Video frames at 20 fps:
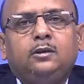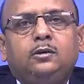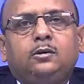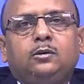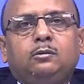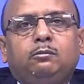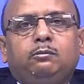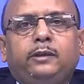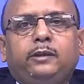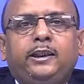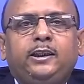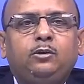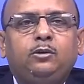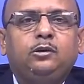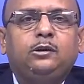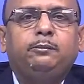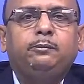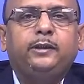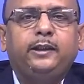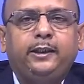to make use
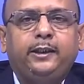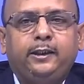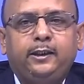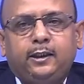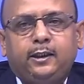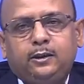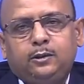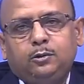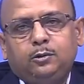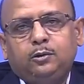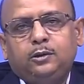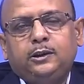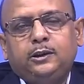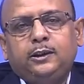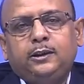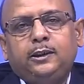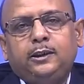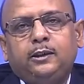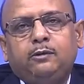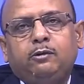of the data to see
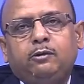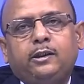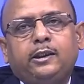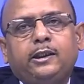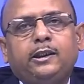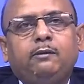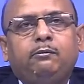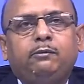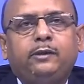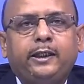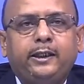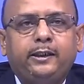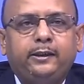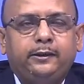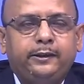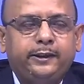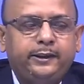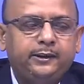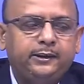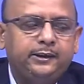that what kind of
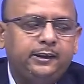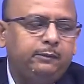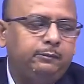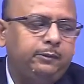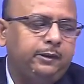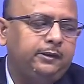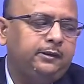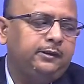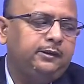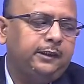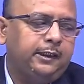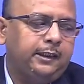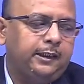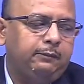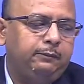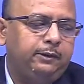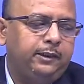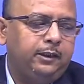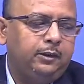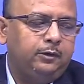trends and patterns are
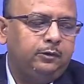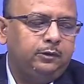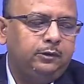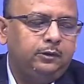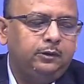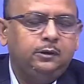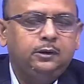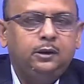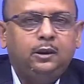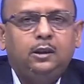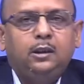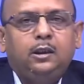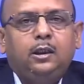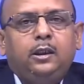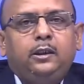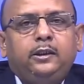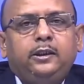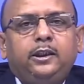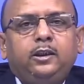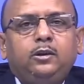coming out,
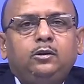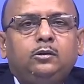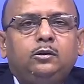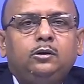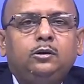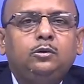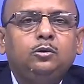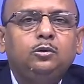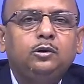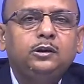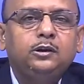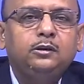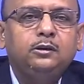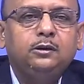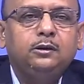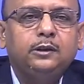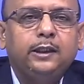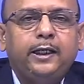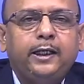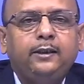and then using
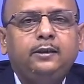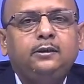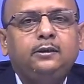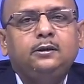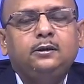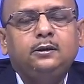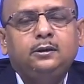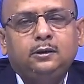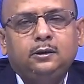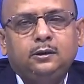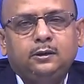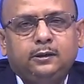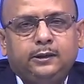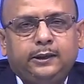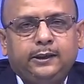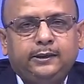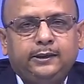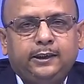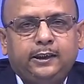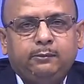that
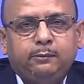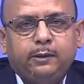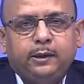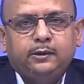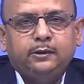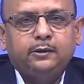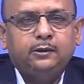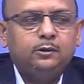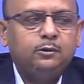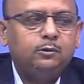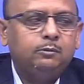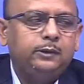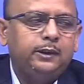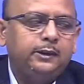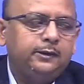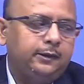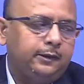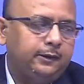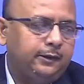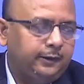trends and patterns to make
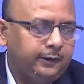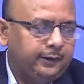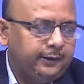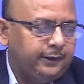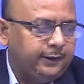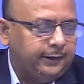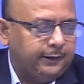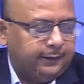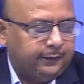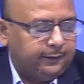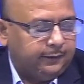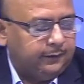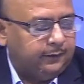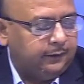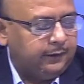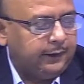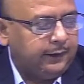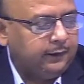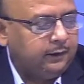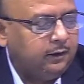certain decisions,
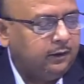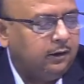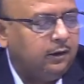right.